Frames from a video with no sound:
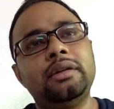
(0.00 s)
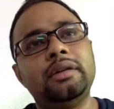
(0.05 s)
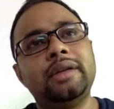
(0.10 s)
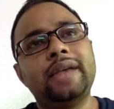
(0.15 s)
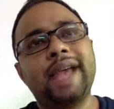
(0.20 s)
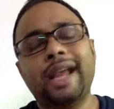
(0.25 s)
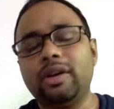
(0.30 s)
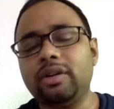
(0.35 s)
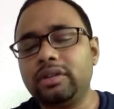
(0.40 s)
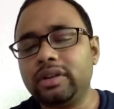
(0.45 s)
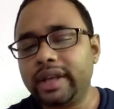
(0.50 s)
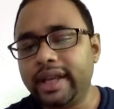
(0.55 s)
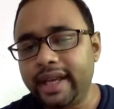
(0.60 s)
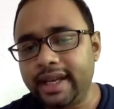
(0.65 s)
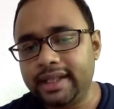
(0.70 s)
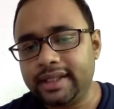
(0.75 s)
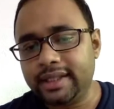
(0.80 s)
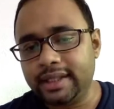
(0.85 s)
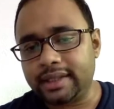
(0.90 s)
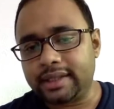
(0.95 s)
cannot
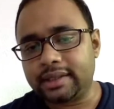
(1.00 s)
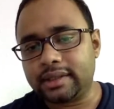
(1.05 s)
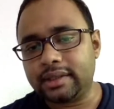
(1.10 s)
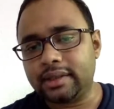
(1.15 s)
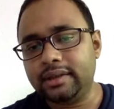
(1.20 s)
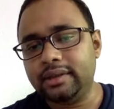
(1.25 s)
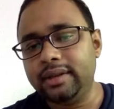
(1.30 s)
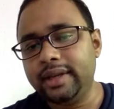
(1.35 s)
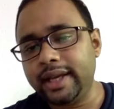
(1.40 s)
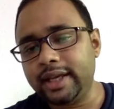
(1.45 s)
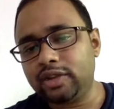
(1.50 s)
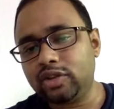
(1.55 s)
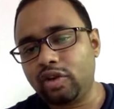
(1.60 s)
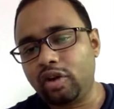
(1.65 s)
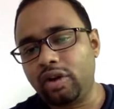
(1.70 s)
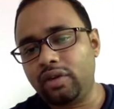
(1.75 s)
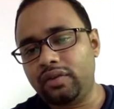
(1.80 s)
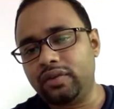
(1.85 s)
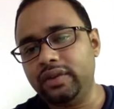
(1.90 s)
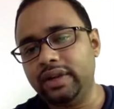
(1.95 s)
exist. Death
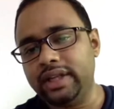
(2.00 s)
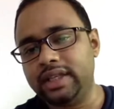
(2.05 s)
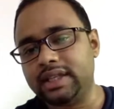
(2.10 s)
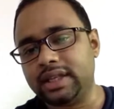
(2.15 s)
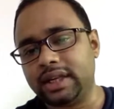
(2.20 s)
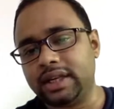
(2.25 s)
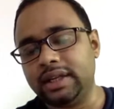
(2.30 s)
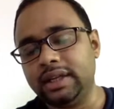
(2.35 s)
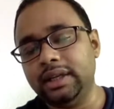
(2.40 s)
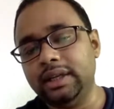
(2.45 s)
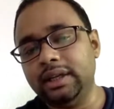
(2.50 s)
of nature.